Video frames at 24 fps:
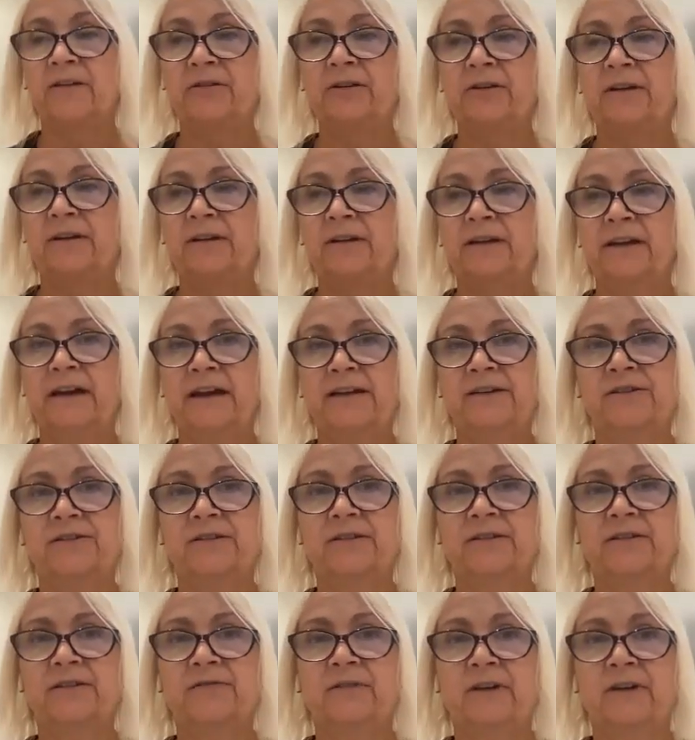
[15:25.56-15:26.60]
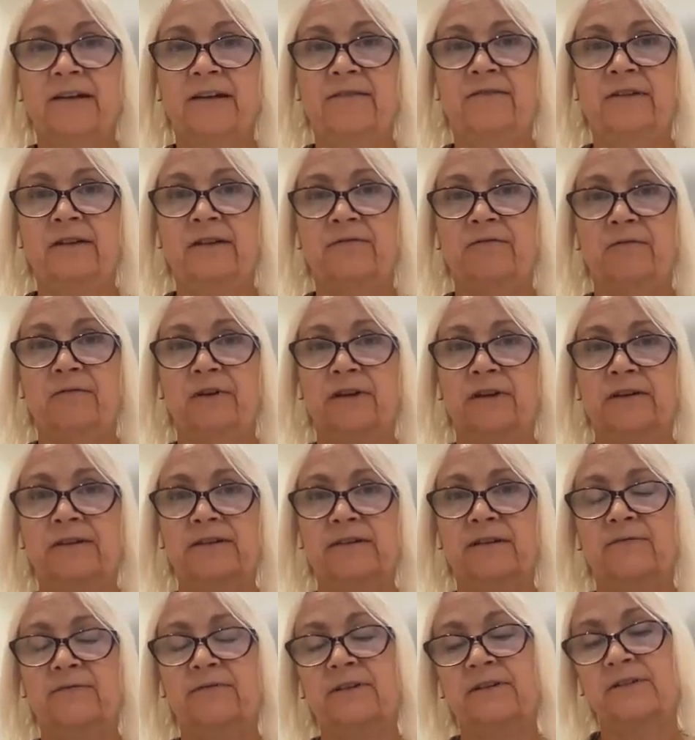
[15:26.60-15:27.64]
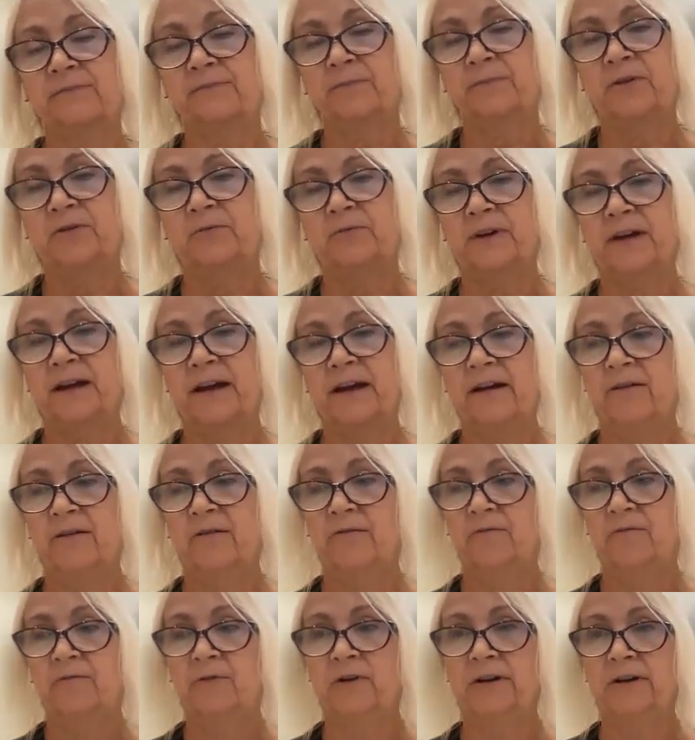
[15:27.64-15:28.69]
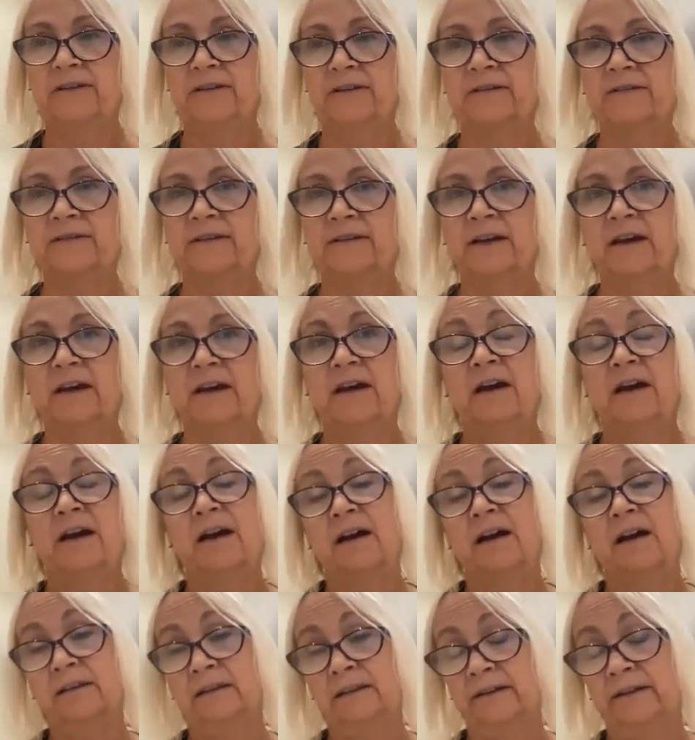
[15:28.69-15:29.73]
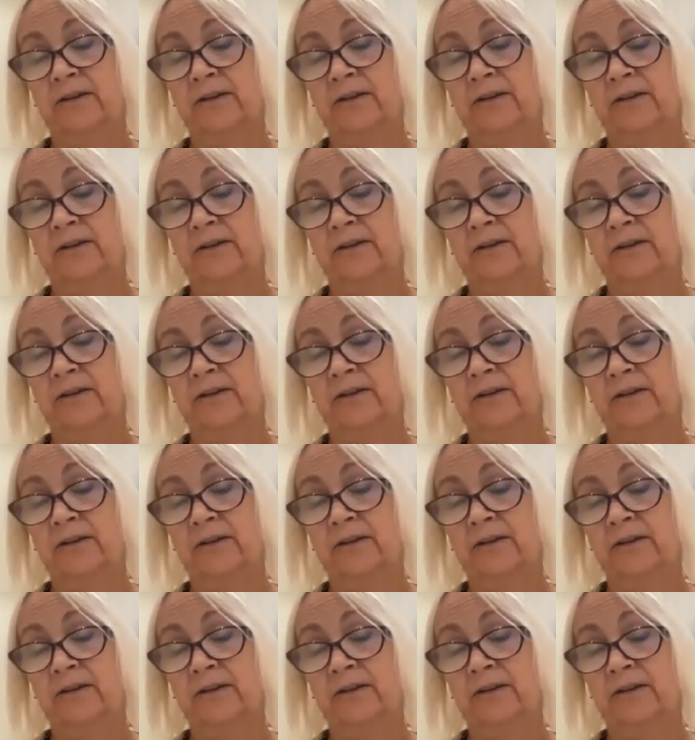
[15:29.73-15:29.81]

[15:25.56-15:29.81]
other indications for IVF was if the sperm count was a